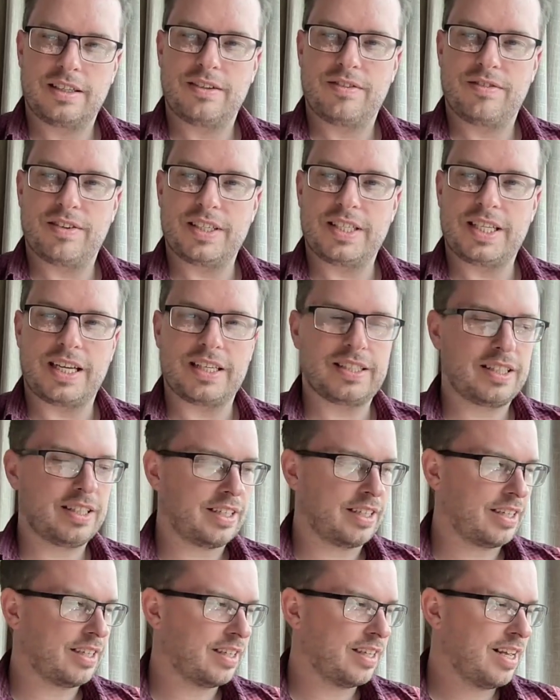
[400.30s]
Fantastic.
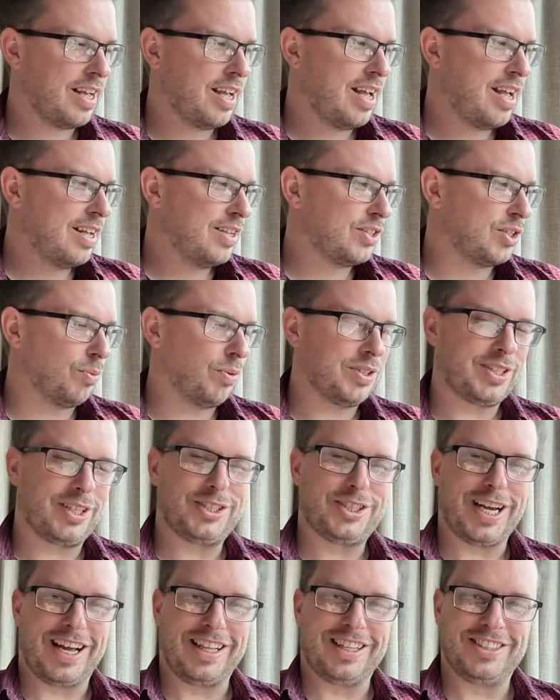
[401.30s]
So, what's the
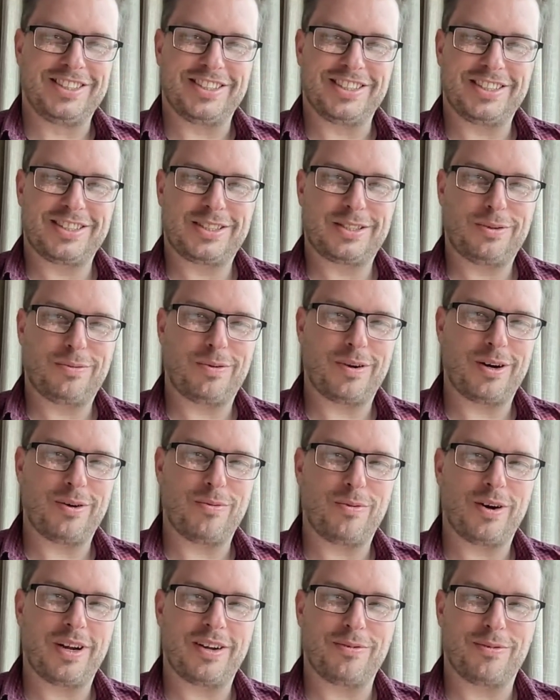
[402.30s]
challenges? What
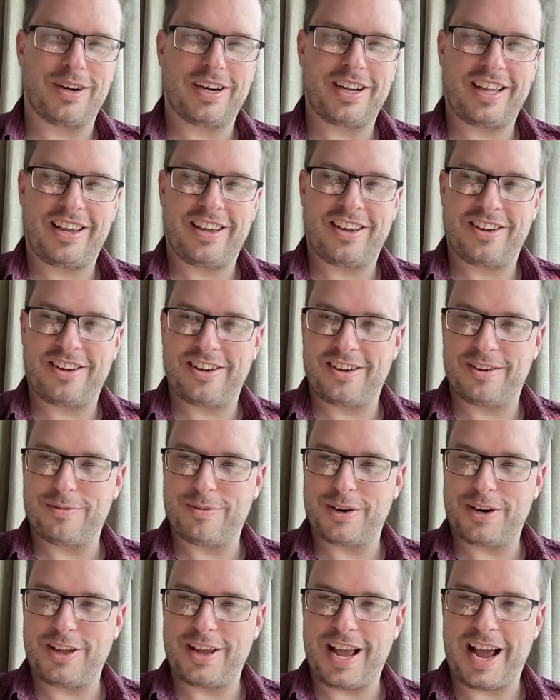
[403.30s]
are
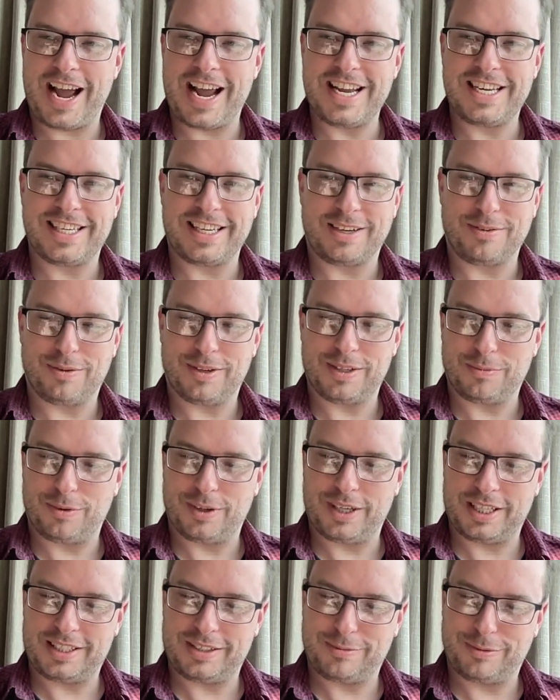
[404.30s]
you hating?
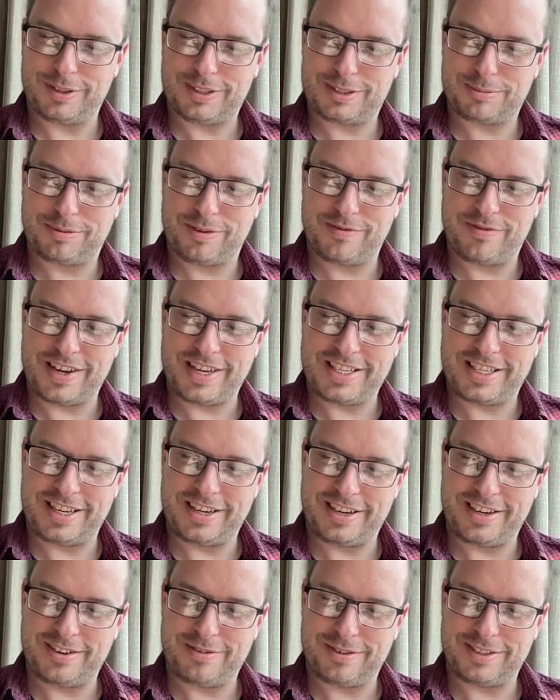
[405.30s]
What's preventing
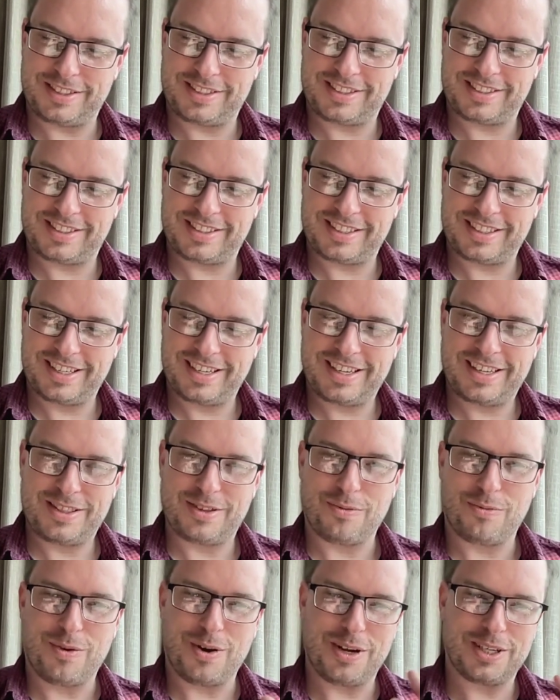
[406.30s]
you? What's the
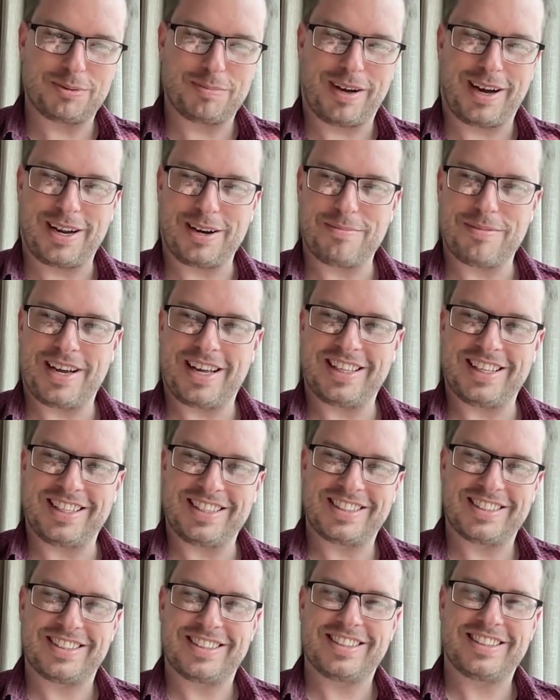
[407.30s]
worst part about
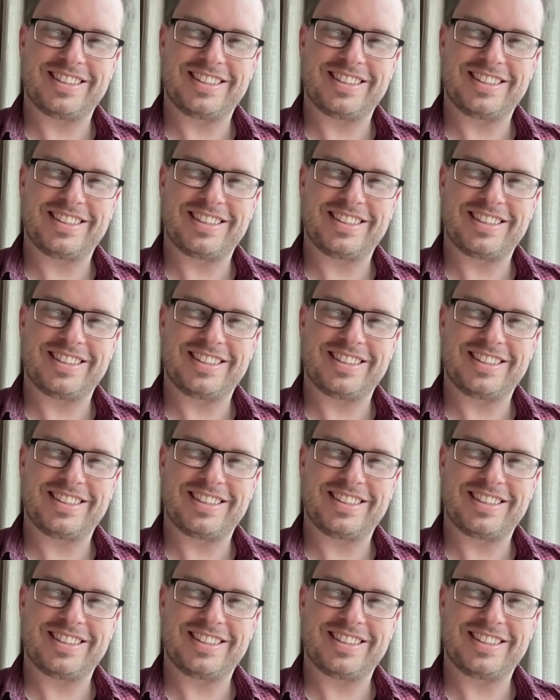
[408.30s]
this?